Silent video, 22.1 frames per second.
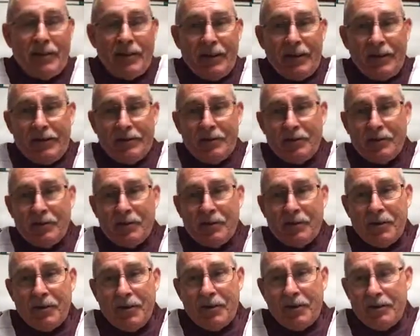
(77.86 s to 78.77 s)
Yeah,
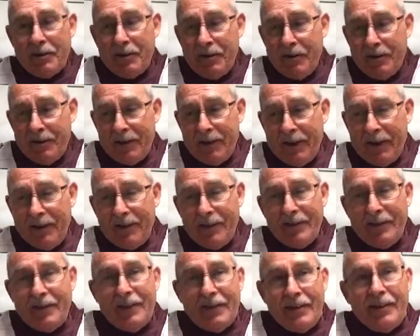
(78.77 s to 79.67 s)
all right,
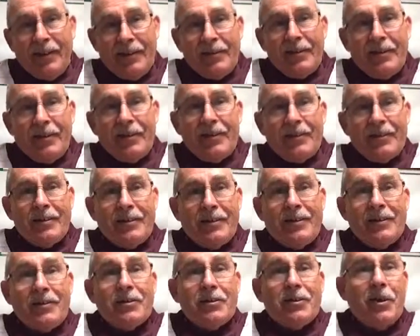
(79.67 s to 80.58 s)
okay.
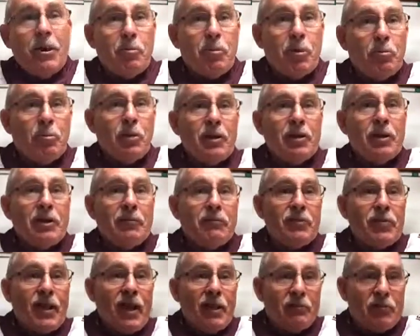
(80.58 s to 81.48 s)
All right, we'll live
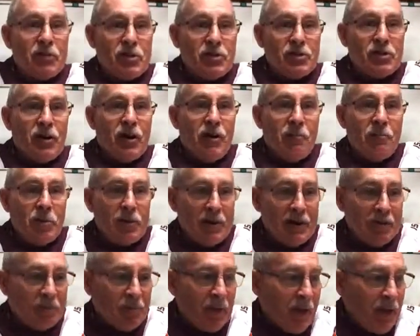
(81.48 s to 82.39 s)
with that for the time
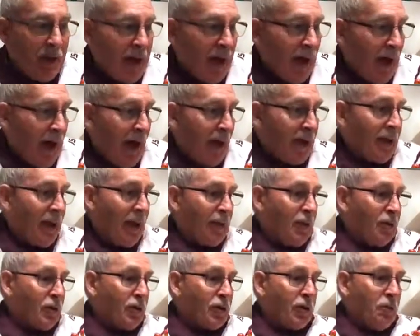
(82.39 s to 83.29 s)
being. Okay,
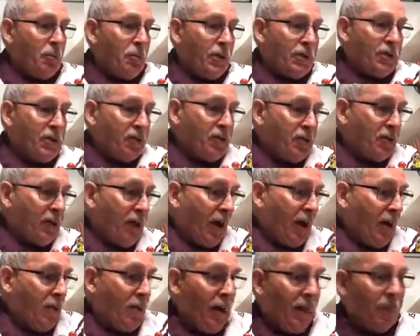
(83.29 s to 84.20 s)
look, can we just
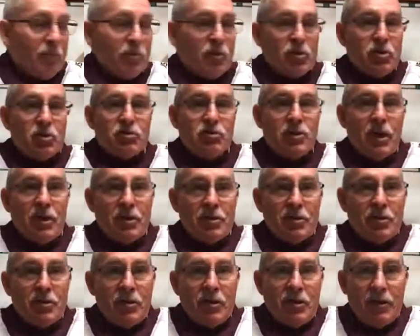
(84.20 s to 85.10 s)
go straight
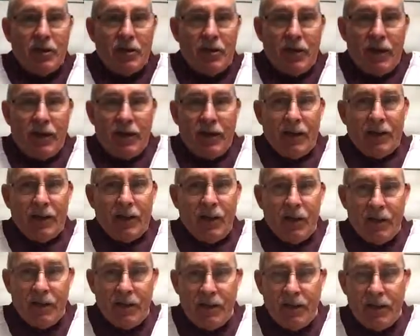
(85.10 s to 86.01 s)
to the
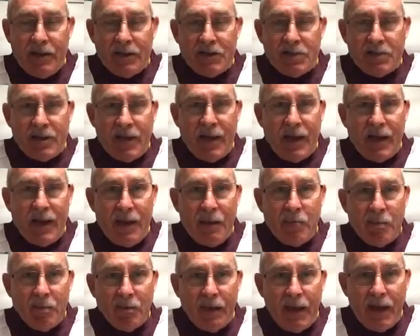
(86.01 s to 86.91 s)
league
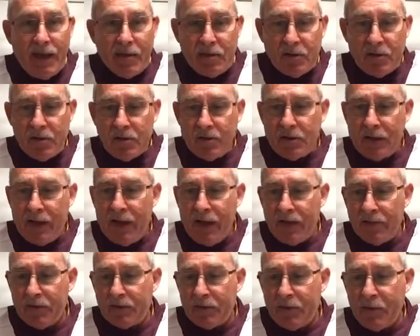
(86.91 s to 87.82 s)
table as it
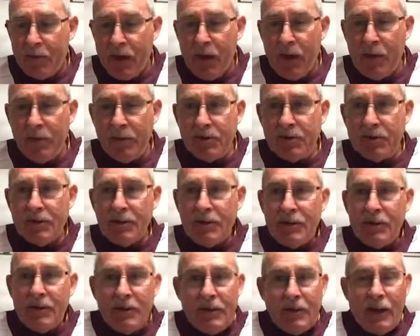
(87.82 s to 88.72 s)
stands at the moment?
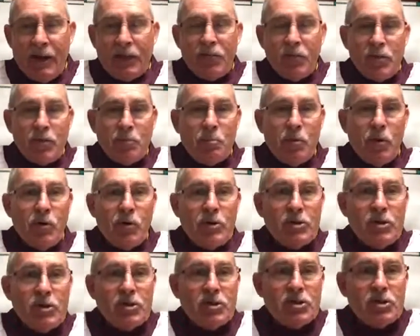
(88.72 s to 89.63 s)
At this
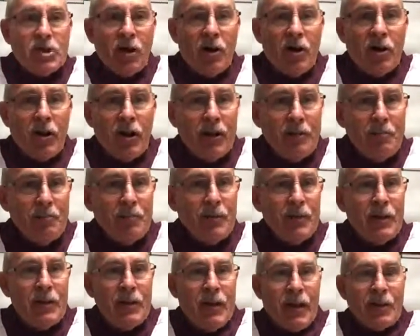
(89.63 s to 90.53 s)
point in
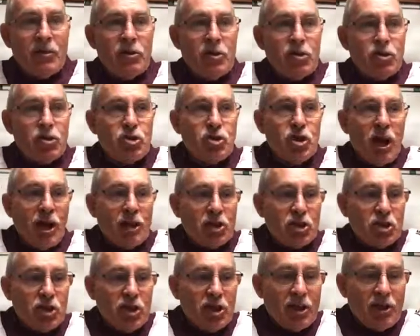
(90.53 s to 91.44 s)
time, at this
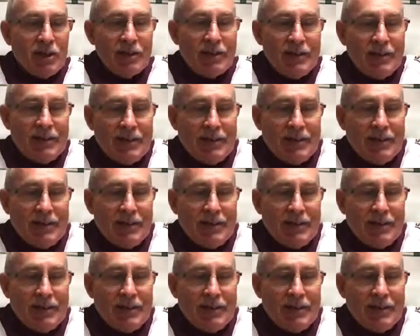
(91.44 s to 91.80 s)
juncture.